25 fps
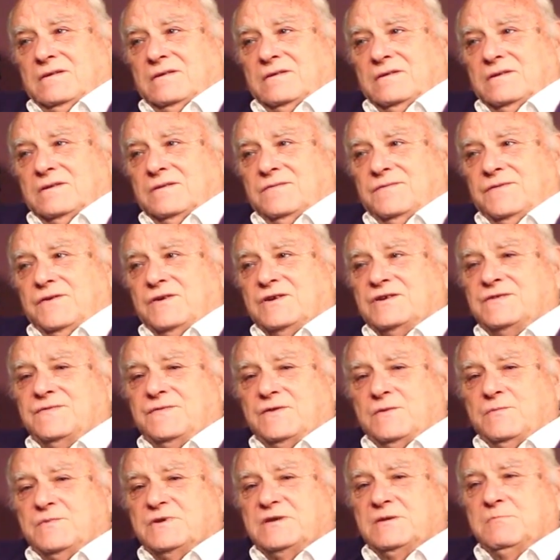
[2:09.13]
The first
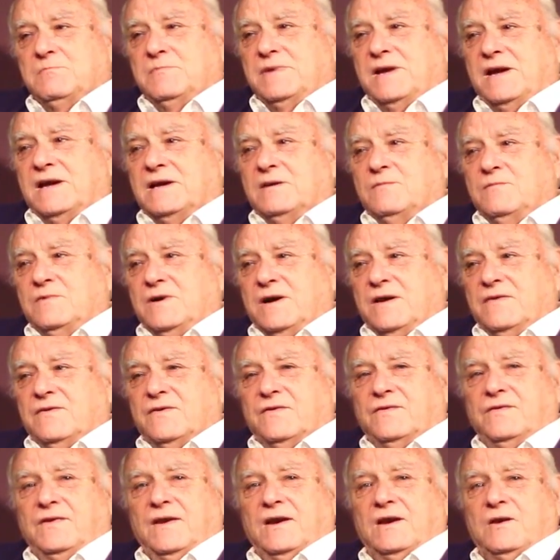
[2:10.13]
film was in black and white, and the
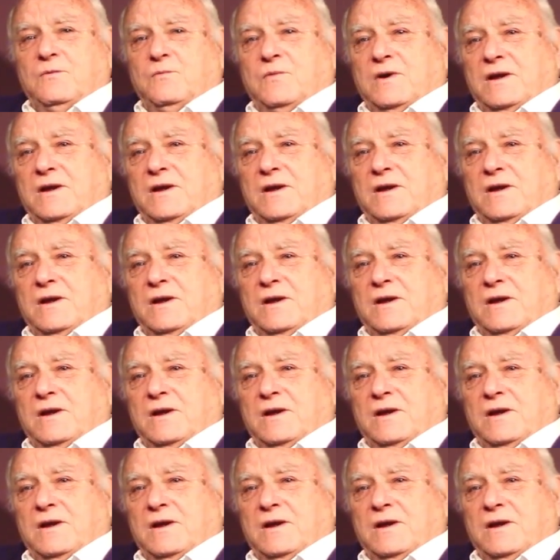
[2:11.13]
second